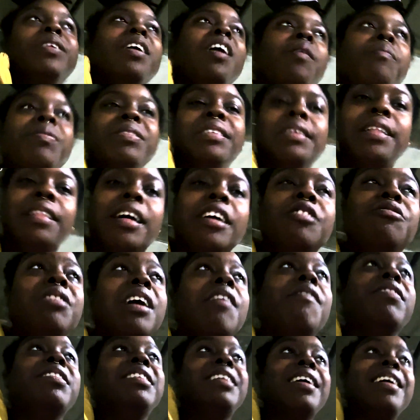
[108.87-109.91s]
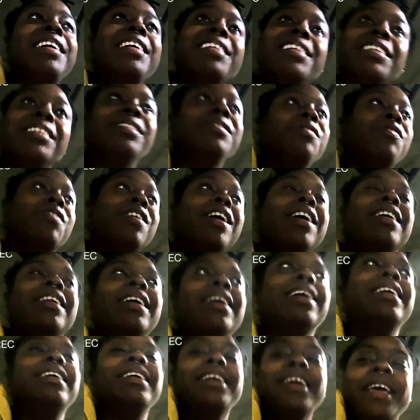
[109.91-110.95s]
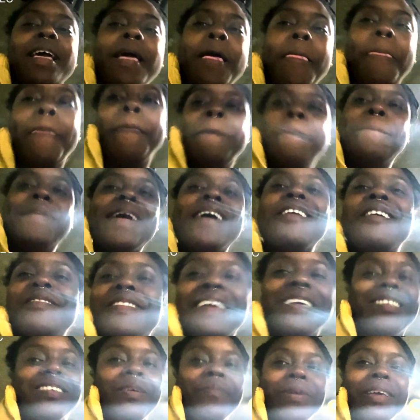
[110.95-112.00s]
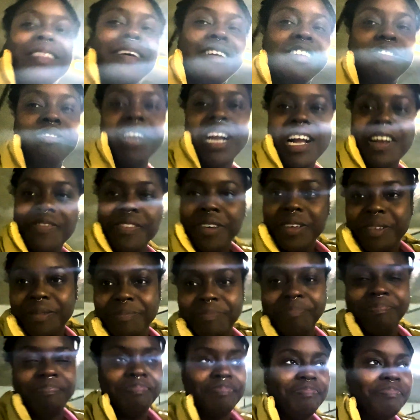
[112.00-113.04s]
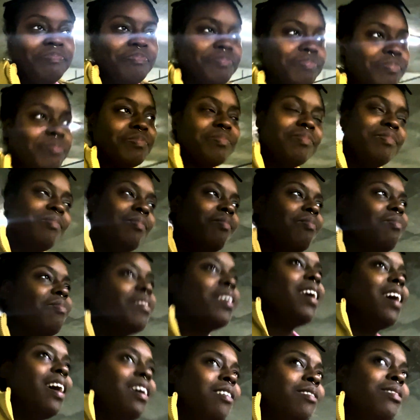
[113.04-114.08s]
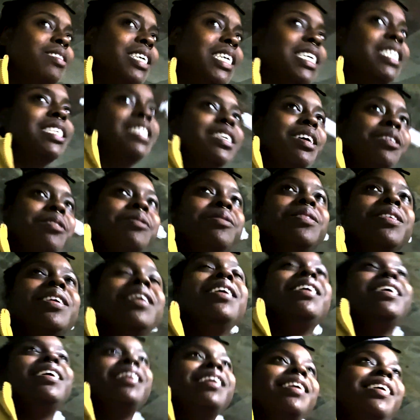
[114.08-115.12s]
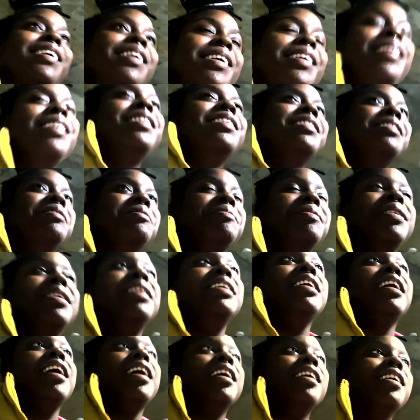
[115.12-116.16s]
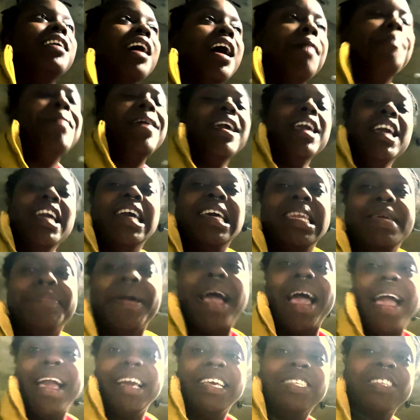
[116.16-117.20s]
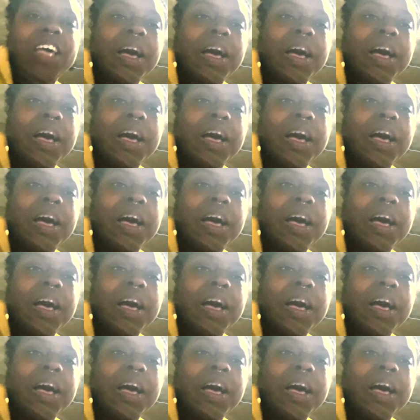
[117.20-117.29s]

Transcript: I hope it's not a lot of traffic today. It is Friday, but I don't think it's gonna be a lot of traffic. I don't think so. But yeah, I'm making goodie bags.